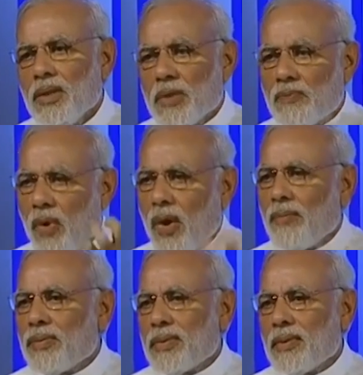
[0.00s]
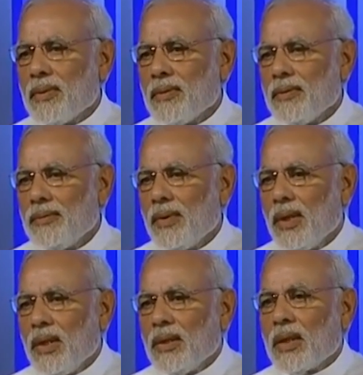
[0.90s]
This forms
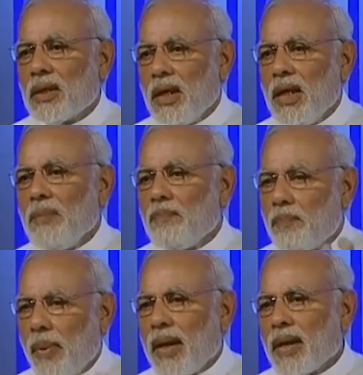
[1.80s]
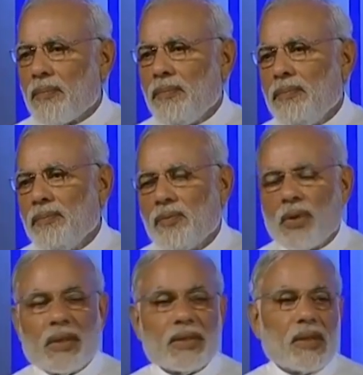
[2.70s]
the key fact
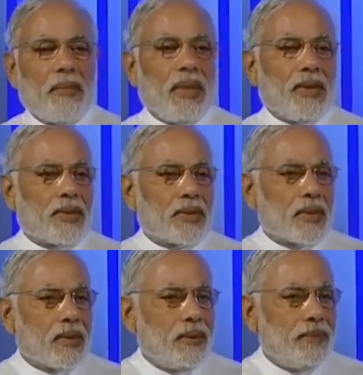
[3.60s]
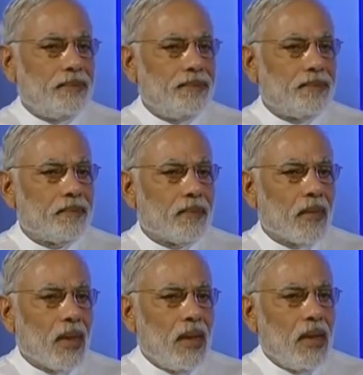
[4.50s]
for this summit.
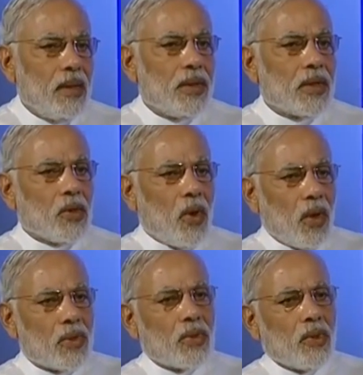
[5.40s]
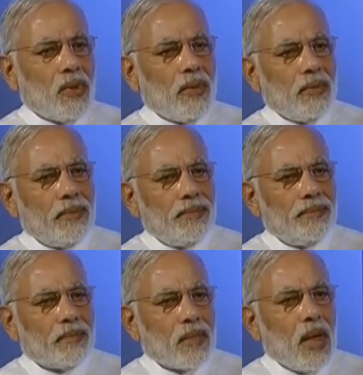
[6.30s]
This also
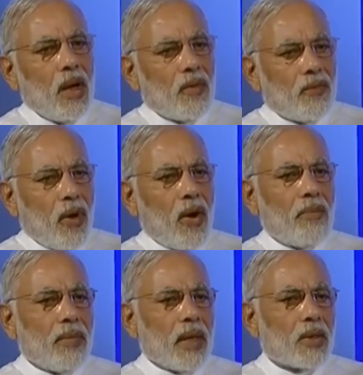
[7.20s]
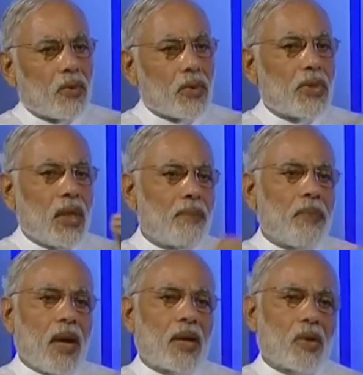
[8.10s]
forms a crucial
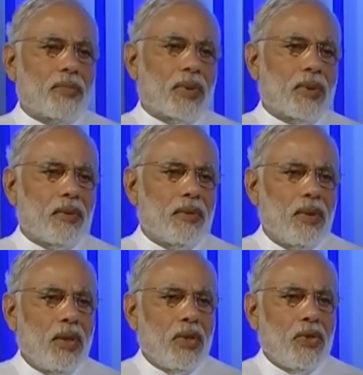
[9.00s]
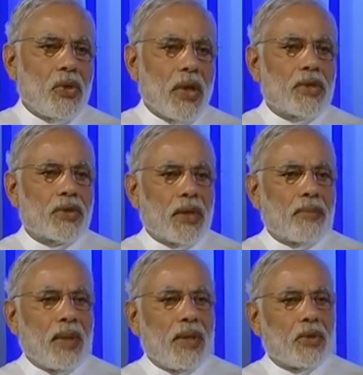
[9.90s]
part of the joint
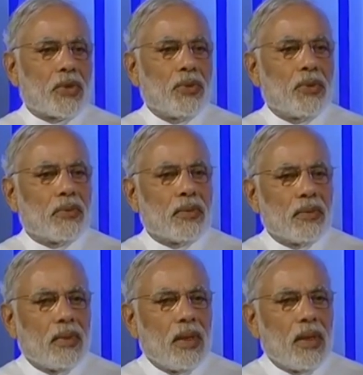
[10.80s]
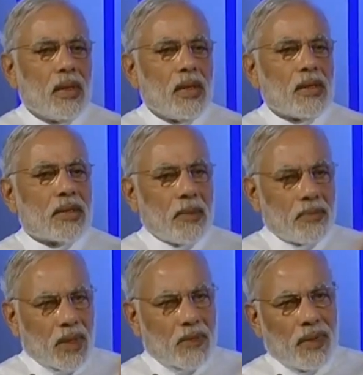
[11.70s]
statement issued
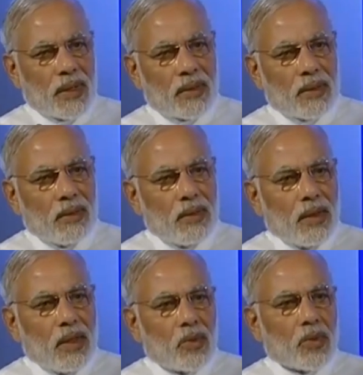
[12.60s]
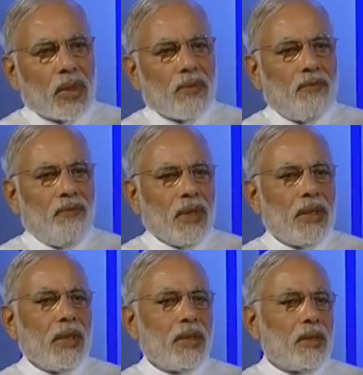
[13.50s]
subsequent to the
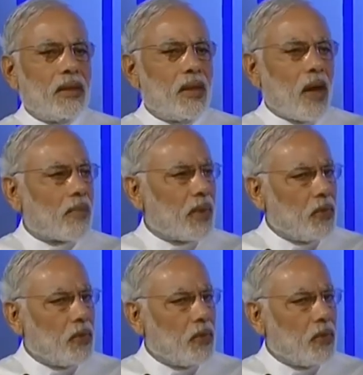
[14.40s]
visit of